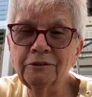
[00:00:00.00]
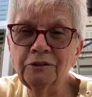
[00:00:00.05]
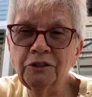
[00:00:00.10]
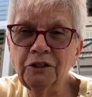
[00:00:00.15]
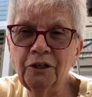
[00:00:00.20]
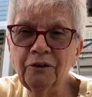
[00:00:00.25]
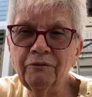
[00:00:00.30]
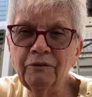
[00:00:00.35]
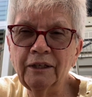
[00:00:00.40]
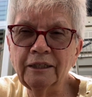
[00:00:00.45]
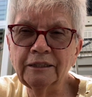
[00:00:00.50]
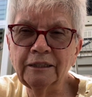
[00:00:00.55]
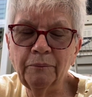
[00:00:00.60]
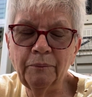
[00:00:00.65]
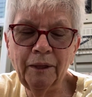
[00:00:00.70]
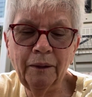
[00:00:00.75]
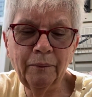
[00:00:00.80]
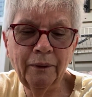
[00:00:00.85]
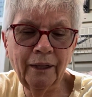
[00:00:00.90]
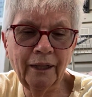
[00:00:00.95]
share if you think
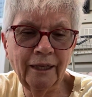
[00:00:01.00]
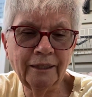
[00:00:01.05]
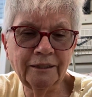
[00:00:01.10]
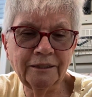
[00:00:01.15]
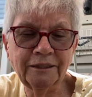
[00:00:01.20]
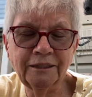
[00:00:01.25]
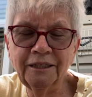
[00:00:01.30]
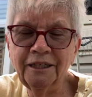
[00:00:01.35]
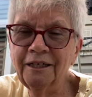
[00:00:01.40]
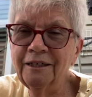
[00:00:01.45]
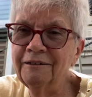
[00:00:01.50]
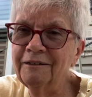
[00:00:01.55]
somebody might like to see it.